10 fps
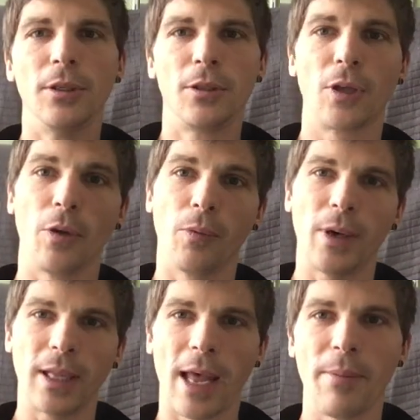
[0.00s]
So
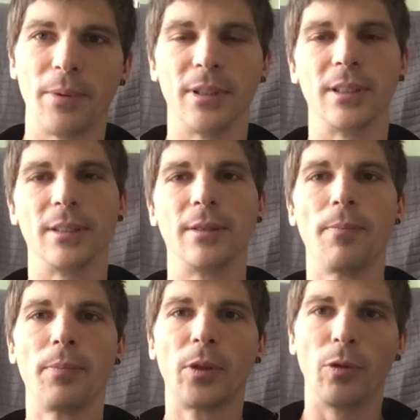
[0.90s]
what happens is
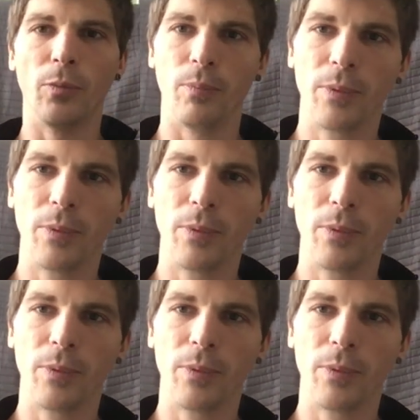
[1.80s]
you